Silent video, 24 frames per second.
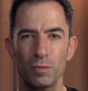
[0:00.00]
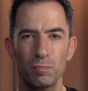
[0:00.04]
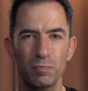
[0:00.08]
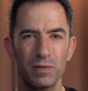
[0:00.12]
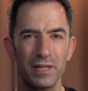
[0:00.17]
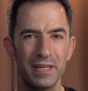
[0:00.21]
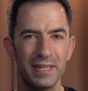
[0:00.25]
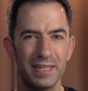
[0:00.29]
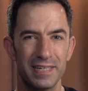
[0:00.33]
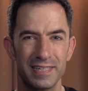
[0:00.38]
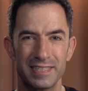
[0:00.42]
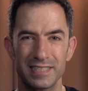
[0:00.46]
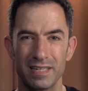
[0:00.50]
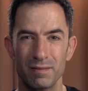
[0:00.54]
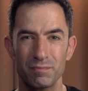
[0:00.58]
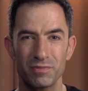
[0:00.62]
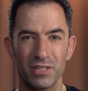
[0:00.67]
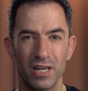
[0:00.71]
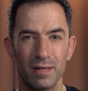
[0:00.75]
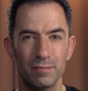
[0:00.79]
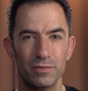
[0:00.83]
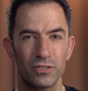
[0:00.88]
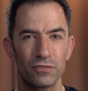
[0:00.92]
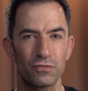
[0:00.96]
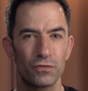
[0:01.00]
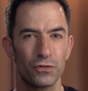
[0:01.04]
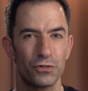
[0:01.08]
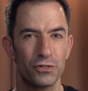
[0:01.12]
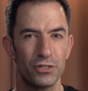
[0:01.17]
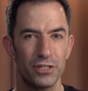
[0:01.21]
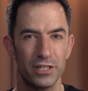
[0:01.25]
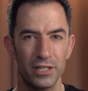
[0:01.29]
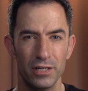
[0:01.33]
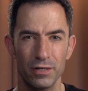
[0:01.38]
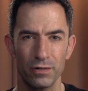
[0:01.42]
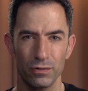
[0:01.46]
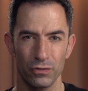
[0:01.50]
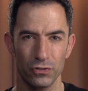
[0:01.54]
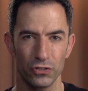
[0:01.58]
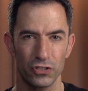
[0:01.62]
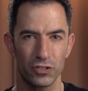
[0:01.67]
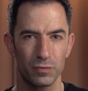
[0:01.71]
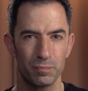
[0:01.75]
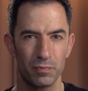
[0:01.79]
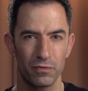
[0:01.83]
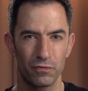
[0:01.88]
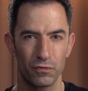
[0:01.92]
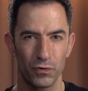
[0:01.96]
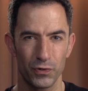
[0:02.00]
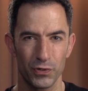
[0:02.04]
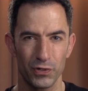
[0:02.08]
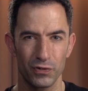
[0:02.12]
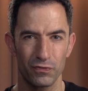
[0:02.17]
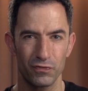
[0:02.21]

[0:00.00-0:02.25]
planning sometimes for years before your